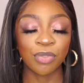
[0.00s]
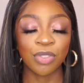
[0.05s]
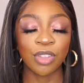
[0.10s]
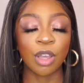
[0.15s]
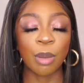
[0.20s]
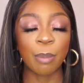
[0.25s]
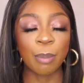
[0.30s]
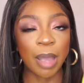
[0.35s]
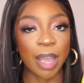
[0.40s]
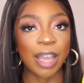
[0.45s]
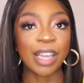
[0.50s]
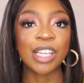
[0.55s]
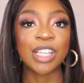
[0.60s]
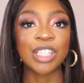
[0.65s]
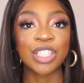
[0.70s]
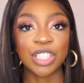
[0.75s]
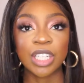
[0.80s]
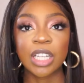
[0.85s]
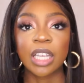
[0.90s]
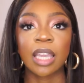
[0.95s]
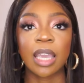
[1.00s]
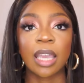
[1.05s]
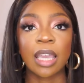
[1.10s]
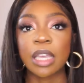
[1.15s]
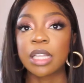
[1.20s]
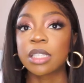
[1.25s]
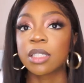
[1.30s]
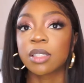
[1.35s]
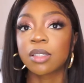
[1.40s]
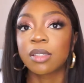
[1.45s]
the packaging
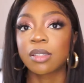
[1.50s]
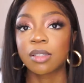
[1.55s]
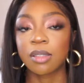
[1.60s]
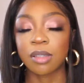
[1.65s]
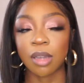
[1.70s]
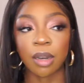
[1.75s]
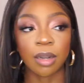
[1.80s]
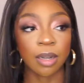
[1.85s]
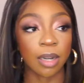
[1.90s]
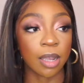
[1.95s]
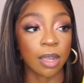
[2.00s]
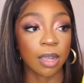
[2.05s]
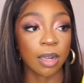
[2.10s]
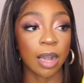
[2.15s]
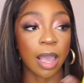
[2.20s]
is stunning.